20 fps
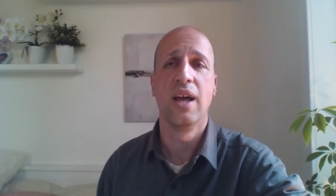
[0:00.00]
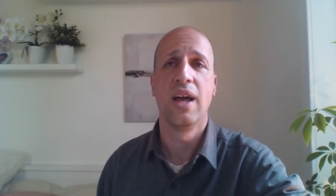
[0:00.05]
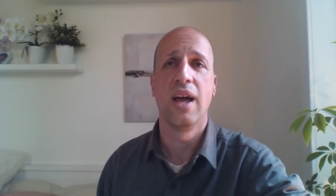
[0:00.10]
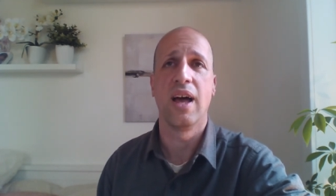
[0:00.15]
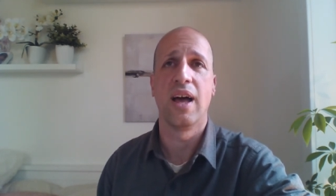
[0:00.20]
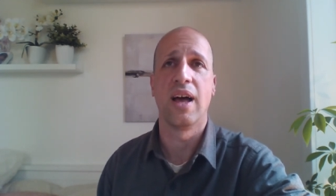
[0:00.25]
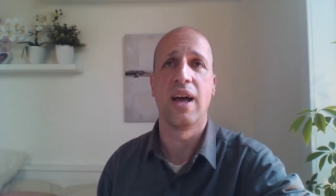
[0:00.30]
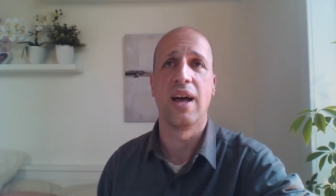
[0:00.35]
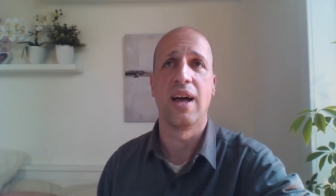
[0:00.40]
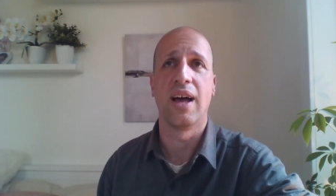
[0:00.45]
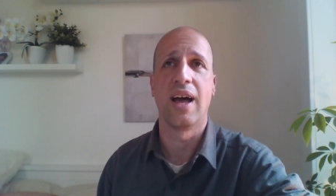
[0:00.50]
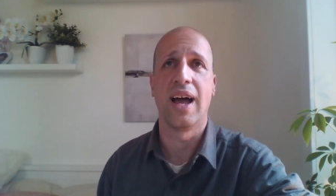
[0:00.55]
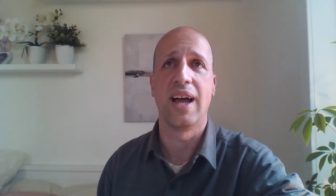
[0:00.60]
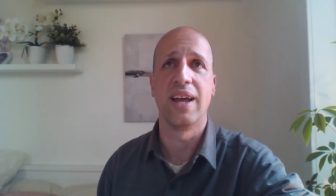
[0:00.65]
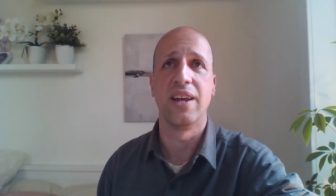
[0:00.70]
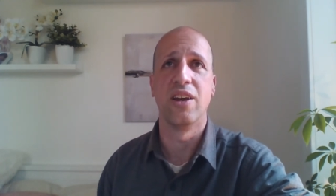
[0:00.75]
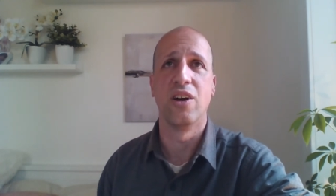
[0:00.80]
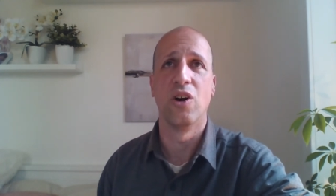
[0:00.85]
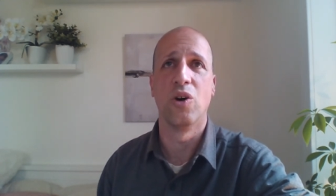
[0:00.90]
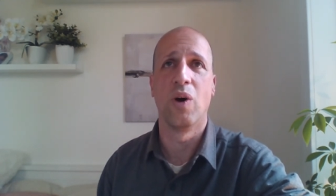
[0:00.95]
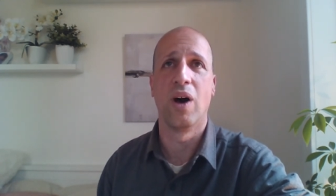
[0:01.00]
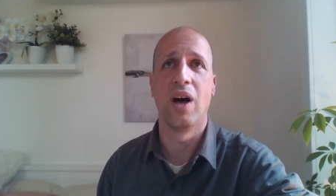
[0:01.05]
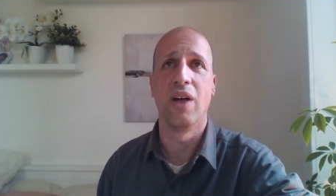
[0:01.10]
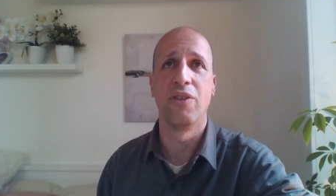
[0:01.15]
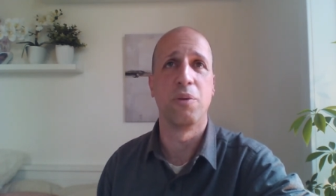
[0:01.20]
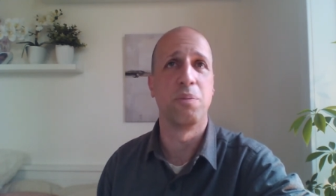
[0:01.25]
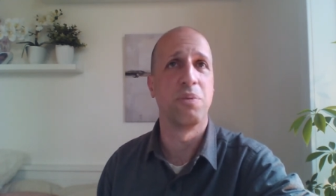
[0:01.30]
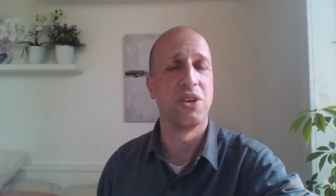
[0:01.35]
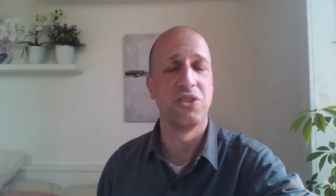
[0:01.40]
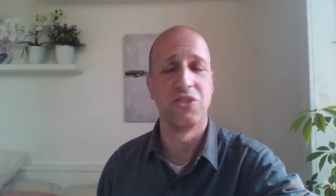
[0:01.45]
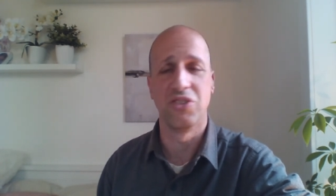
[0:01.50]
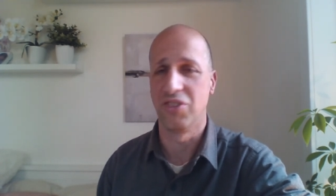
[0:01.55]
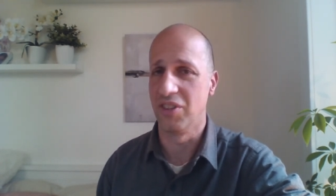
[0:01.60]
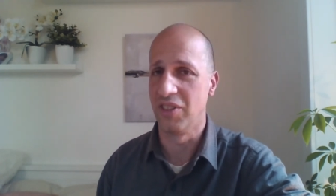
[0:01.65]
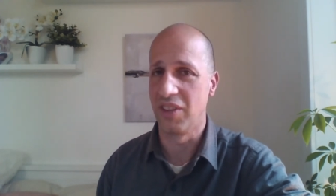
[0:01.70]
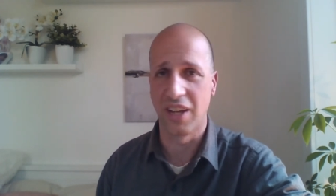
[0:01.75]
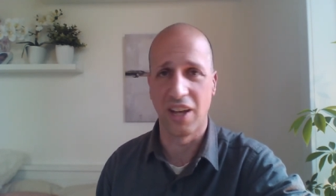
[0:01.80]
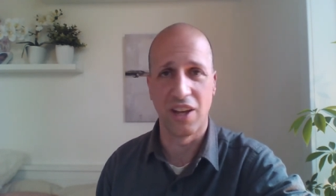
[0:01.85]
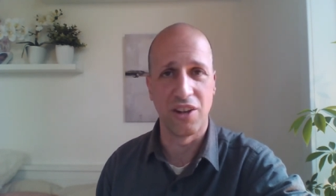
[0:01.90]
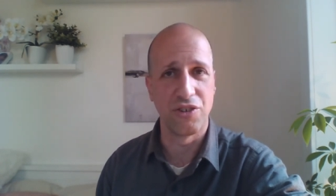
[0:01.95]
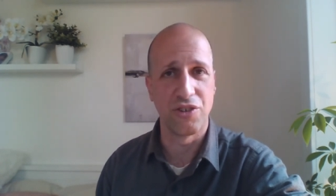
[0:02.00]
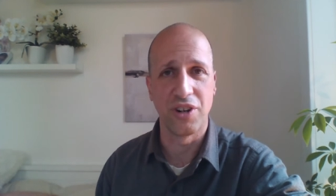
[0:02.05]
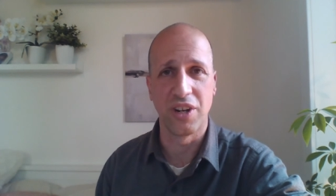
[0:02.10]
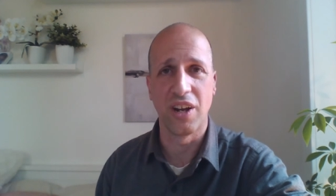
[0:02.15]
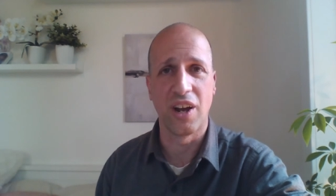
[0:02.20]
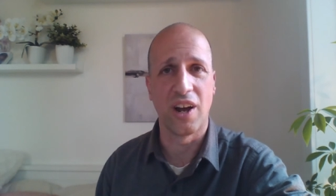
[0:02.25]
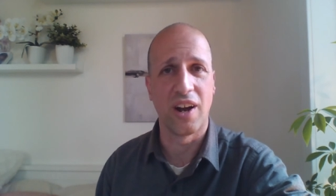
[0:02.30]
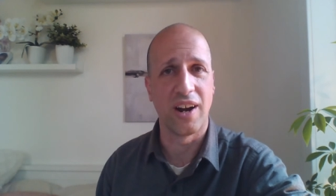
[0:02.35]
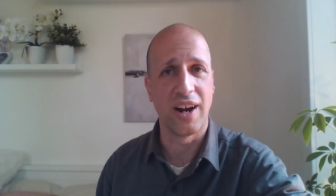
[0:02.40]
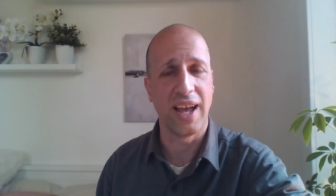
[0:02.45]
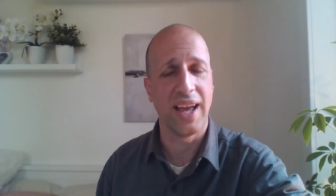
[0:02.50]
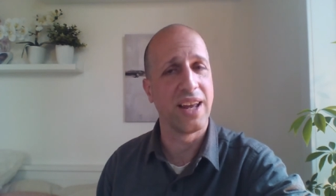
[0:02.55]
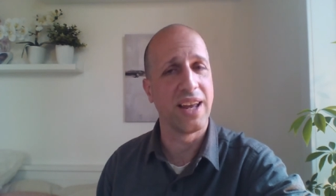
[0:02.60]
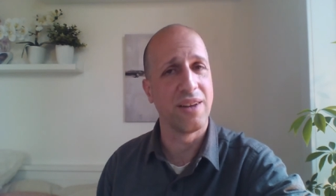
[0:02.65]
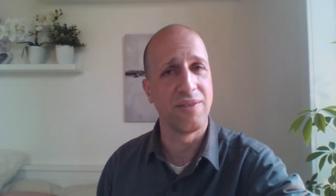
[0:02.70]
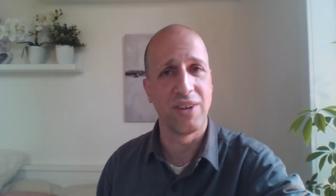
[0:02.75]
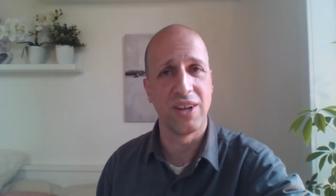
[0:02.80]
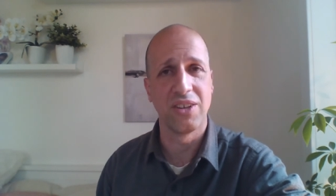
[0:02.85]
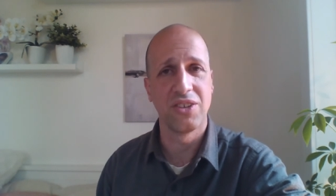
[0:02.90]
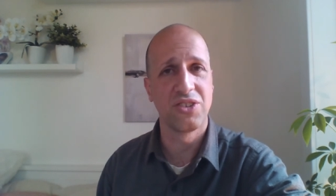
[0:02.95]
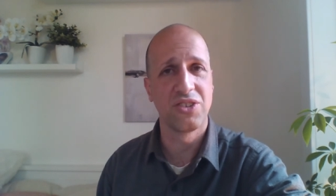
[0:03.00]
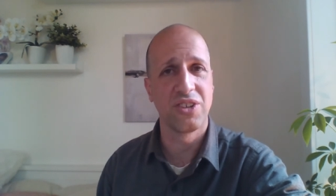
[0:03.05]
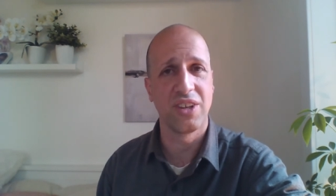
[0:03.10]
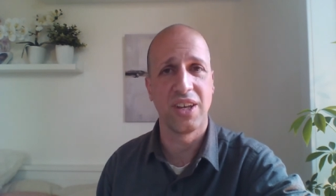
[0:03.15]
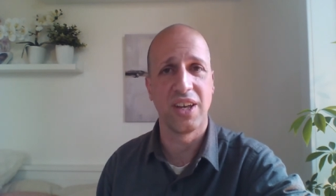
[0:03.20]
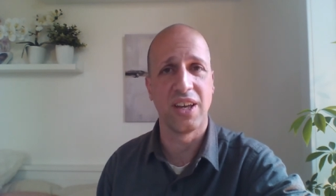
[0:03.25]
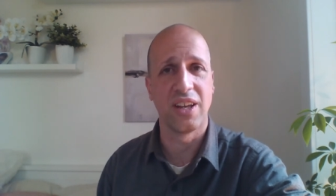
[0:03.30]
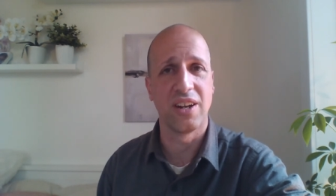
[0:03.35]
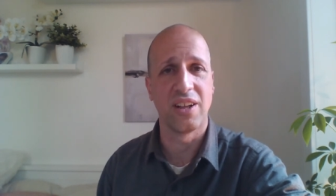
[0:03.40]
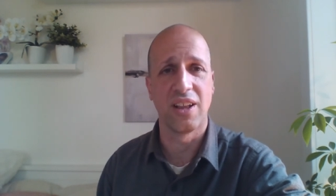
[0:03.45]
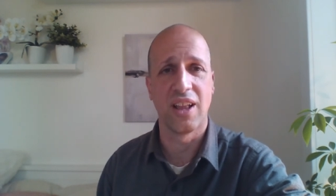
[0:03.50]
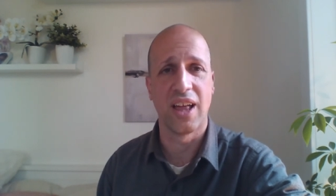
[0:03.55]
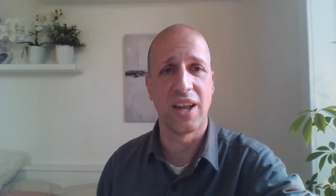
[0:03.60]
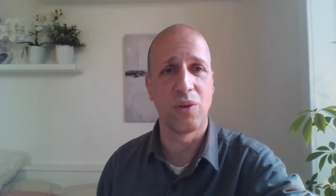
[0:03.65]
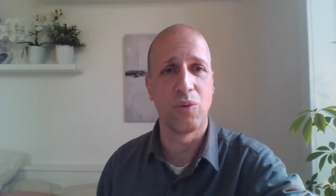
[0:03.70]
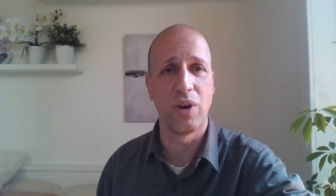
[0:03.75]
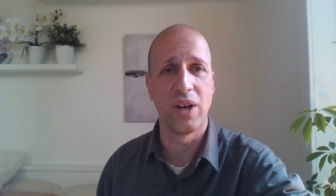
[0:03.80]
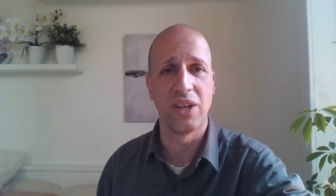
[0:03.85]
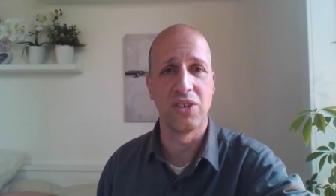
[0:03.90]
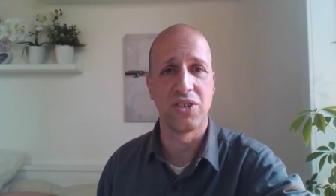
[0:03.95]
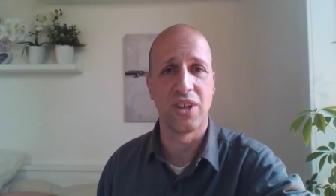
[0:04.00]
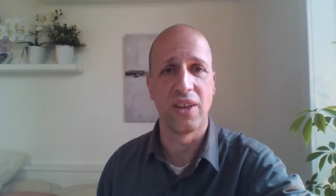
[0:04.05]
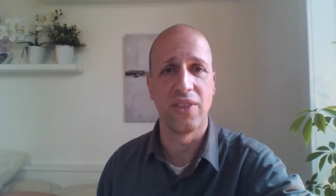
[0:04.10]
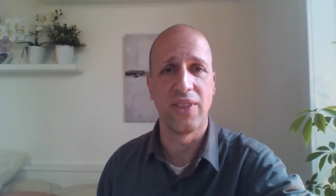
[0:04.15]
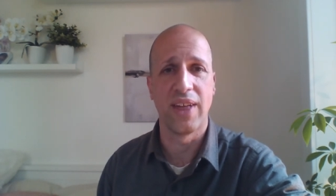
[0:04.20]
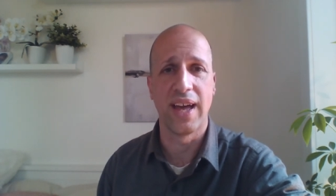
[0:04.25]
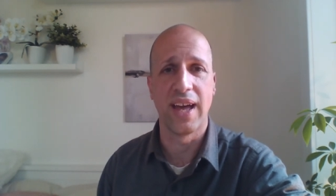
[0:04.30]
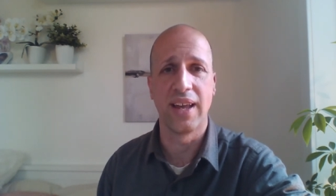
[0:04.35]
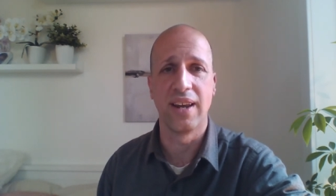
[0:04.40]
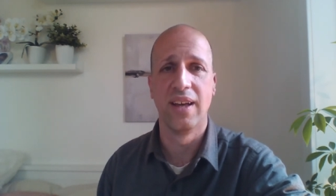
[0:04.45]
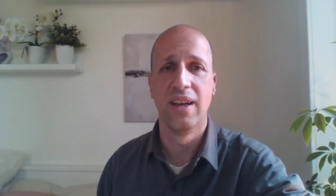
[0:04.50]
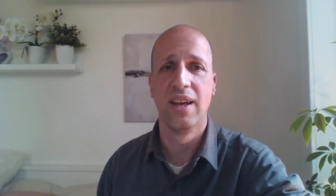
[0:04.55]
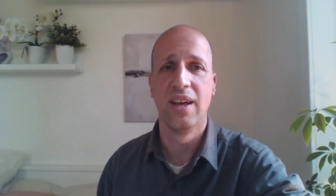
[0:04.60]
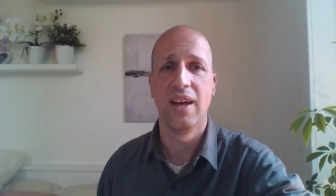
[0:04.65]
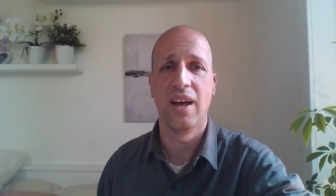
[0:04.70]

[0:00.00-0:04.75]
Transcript: Uh, I know other places in the country are ahead of us in a lot of ways on that.